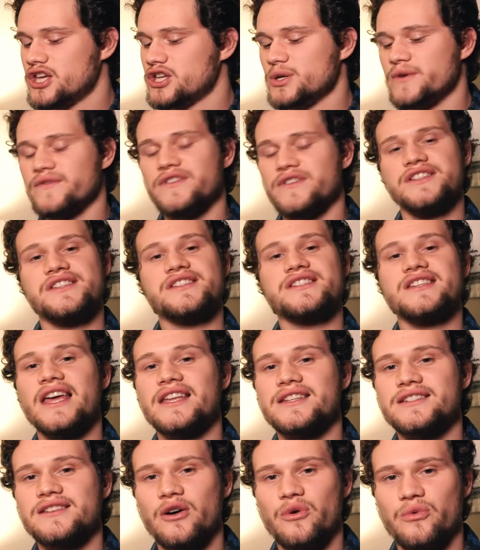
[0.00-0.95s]
You have a
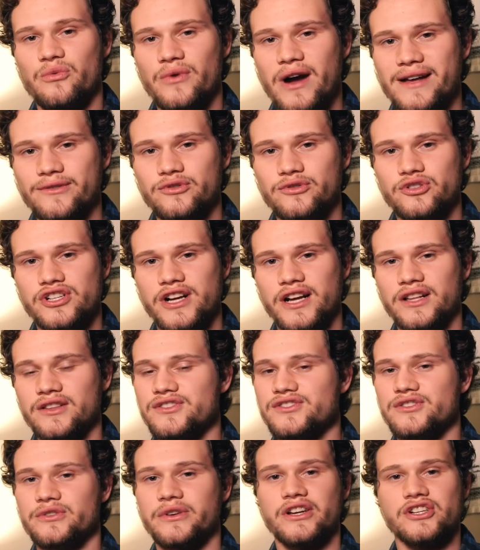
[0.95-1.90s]
descent arrival
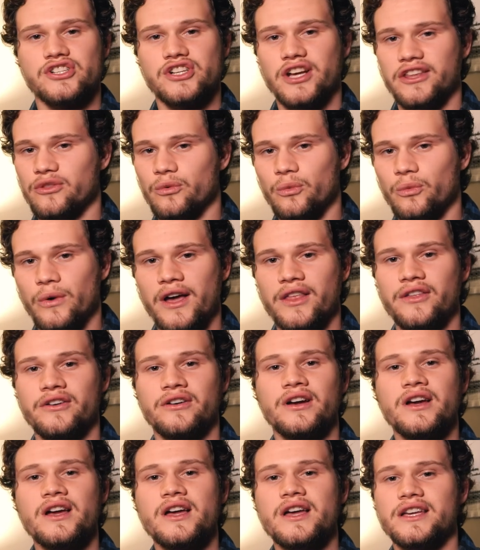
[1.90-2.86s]
checklist, you gotta check the
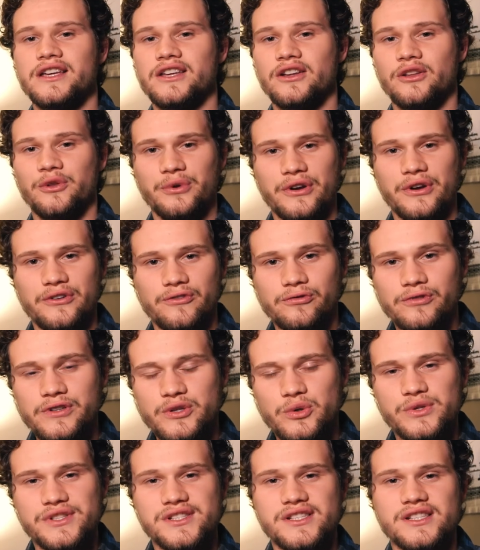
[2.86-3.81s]
weather, get on the right
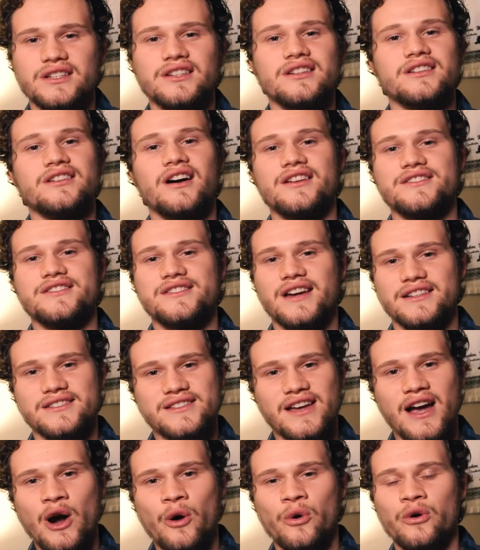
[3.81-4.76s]
frequency, contact
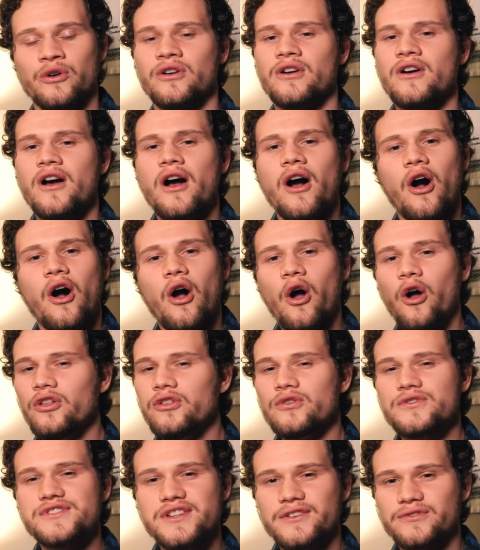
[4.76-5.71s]
tower, all
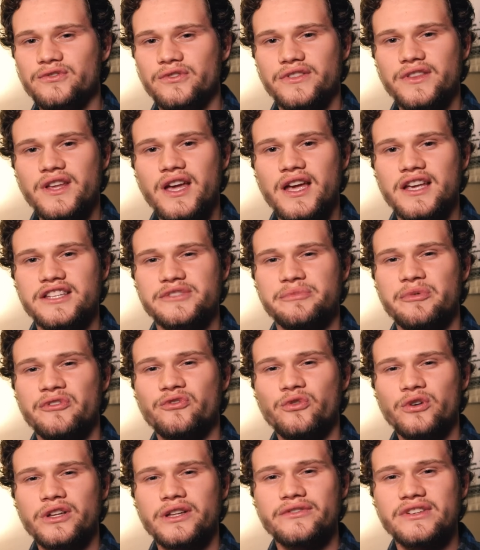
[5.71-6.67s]
those different things
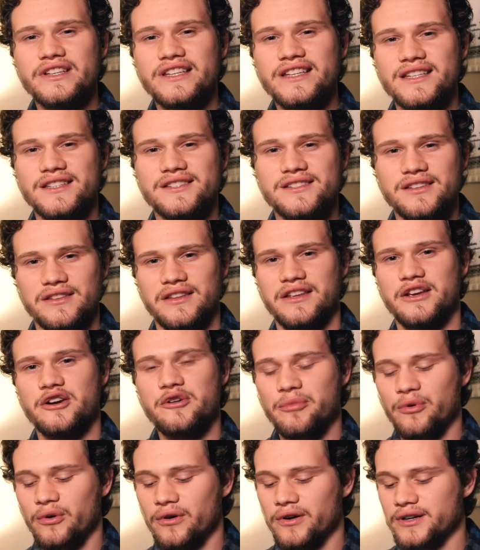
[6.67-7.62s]
before you even get to the
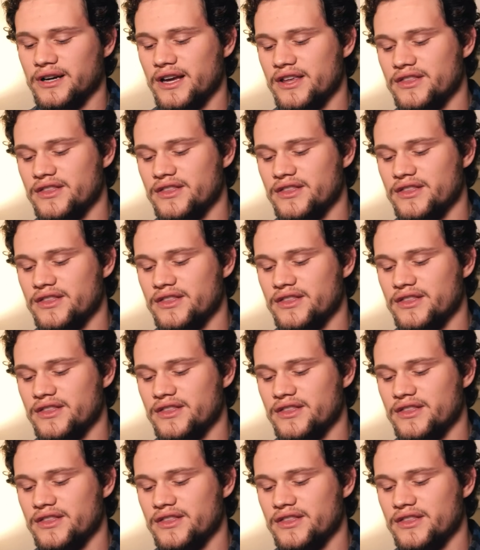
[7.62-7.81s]
airport.